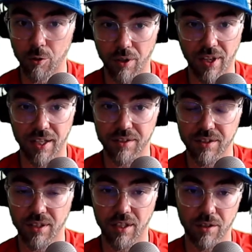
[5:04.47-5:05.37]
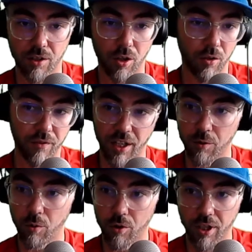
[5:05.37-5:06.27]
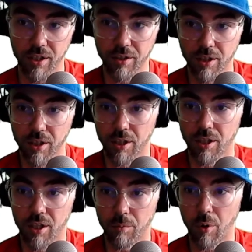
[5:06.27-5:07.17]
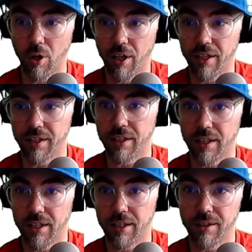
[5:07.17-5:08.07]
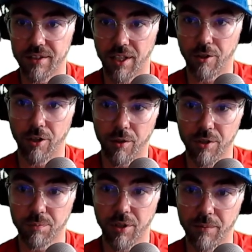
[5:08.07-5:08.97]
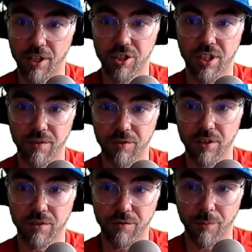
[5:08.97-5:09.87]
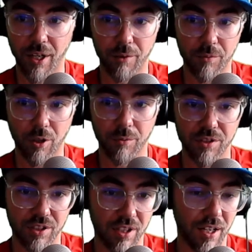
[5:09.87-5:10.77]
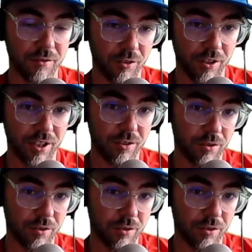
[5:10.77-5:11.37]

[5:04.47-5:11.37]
and that second goal of that quarter by Danaher was pretty much gifted from Adam Tomlinson after he